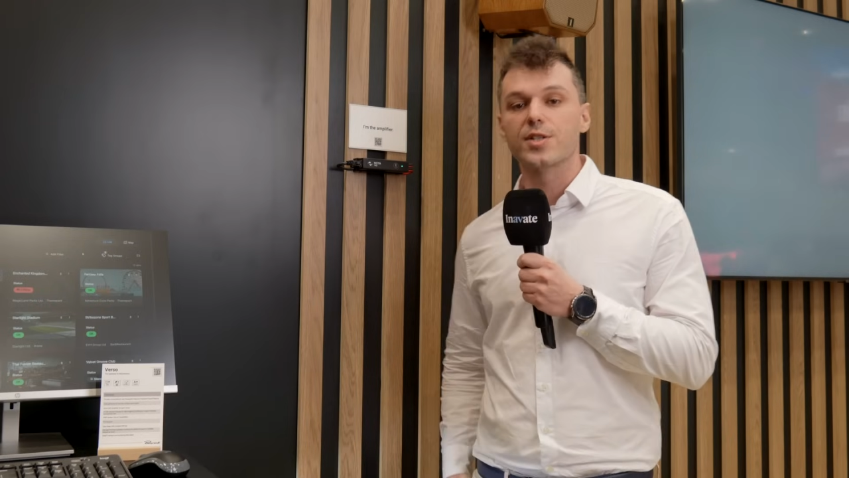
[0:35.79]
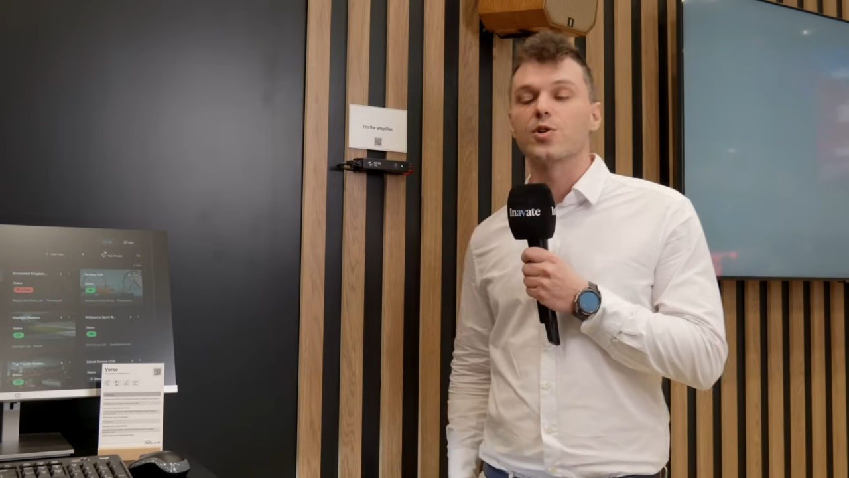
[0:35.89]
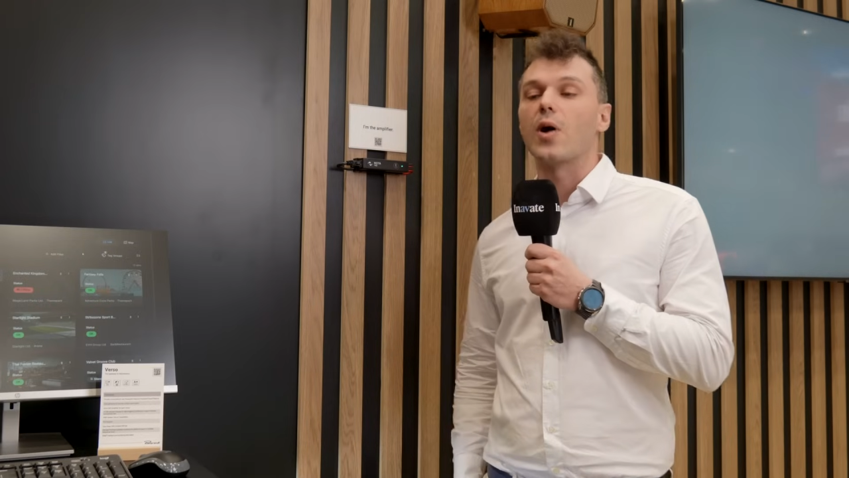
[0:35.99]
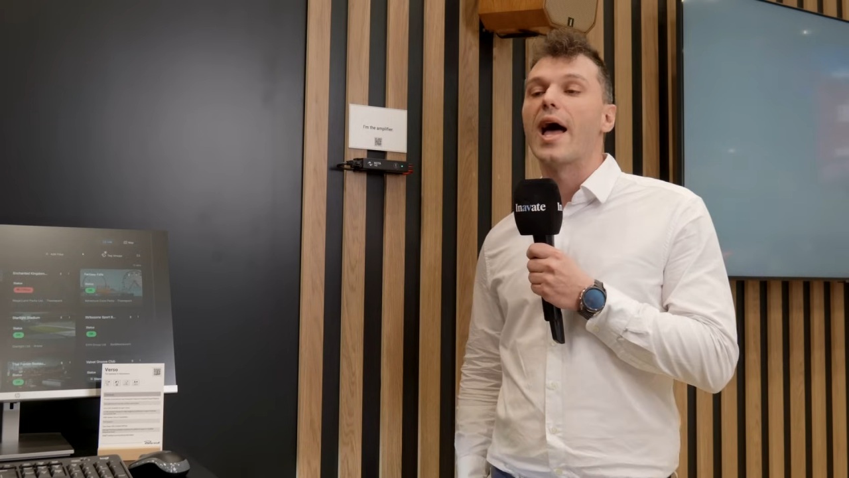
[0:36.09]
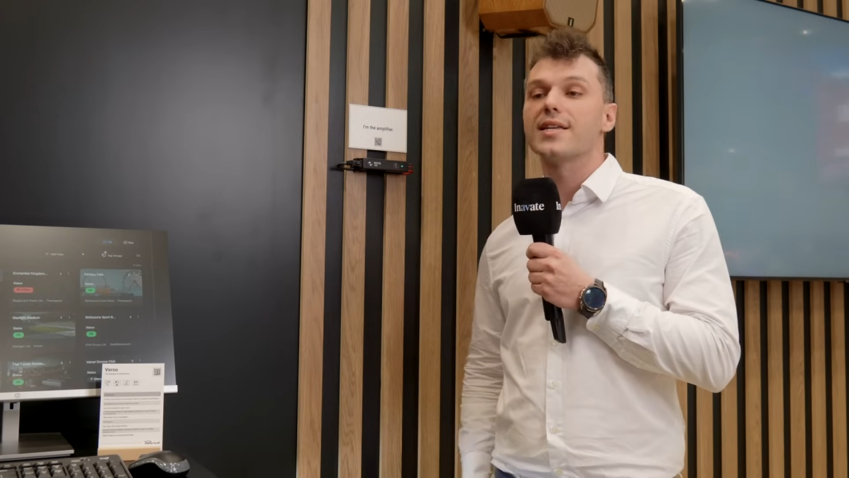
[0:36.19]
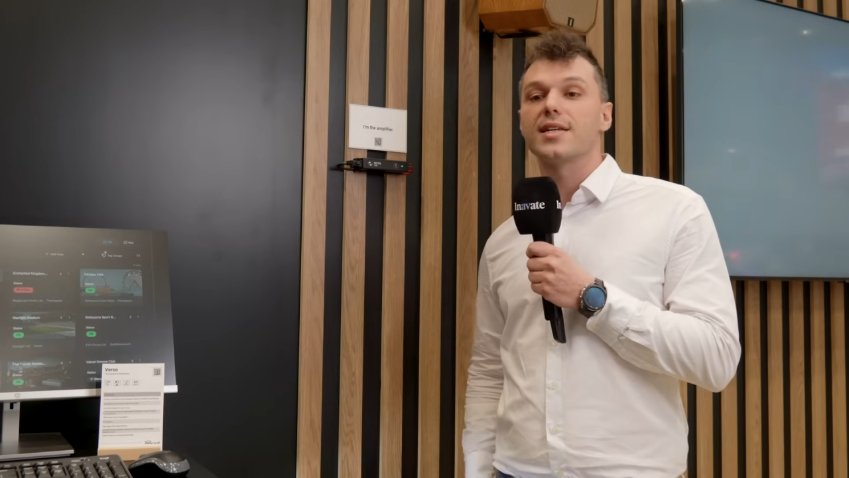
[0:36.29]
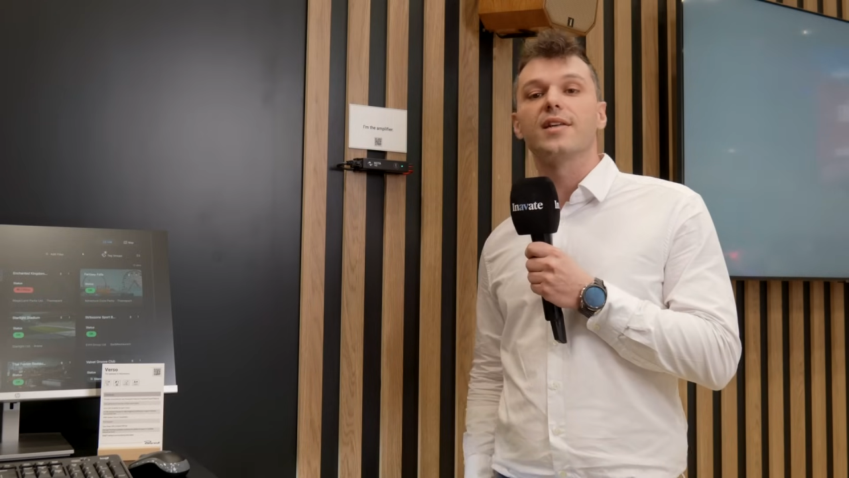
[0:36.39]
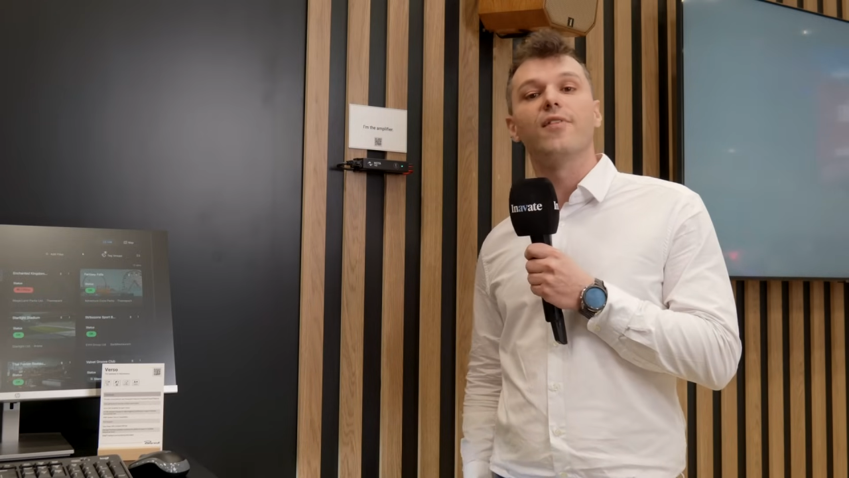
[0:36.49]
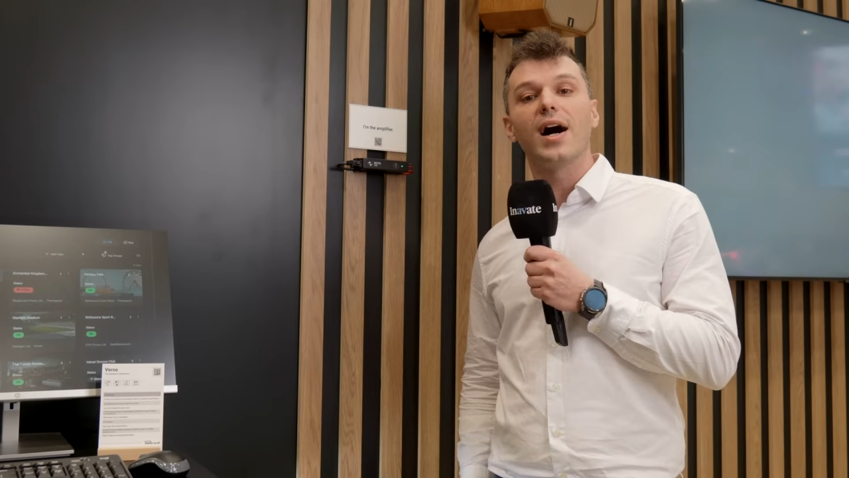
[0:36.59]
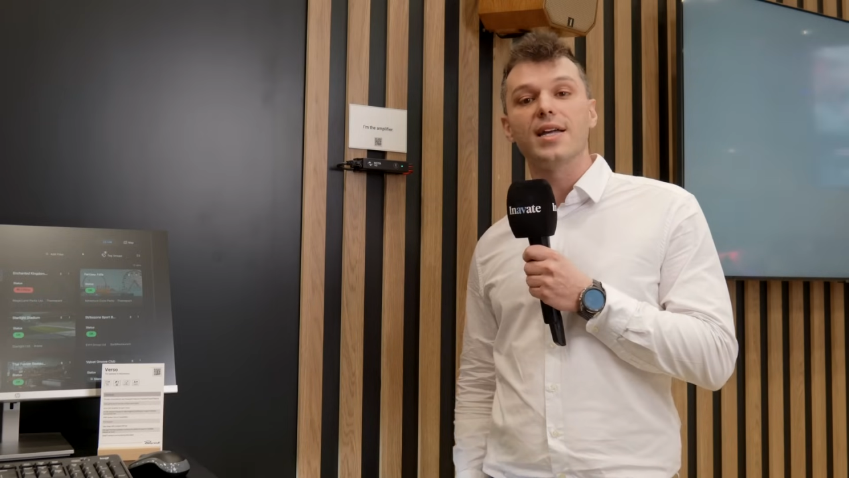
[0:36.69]
so as a
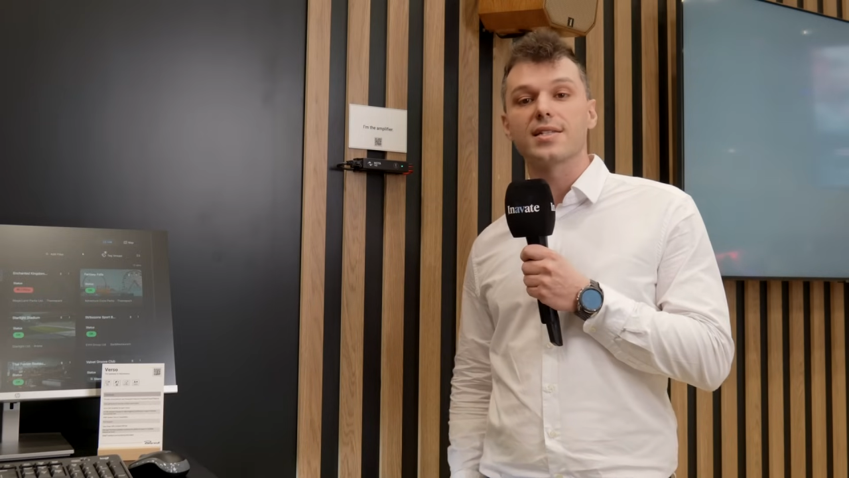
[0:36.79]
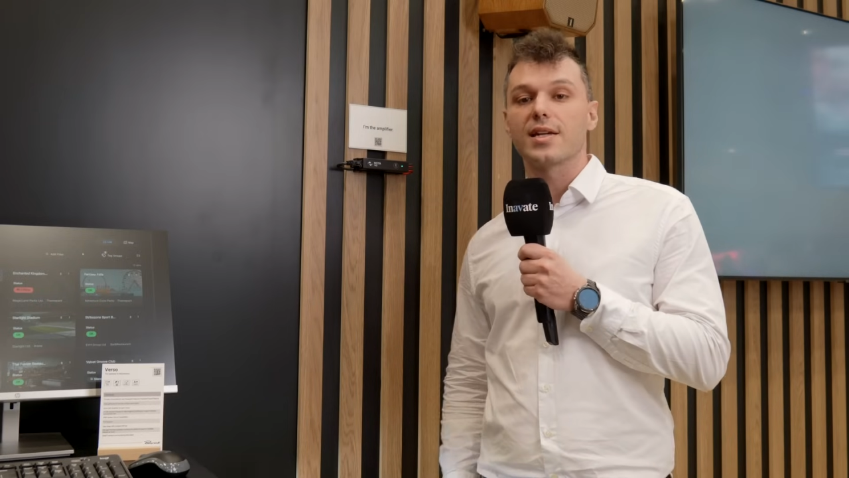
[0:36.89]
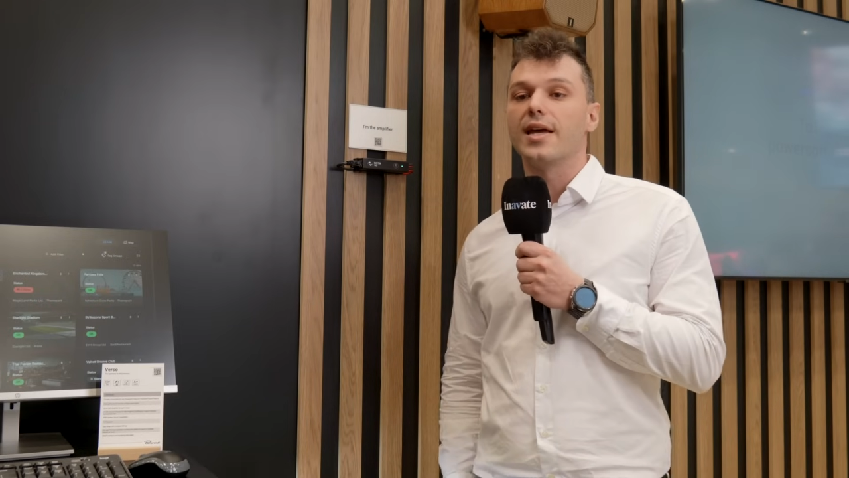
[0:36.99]
device, uh,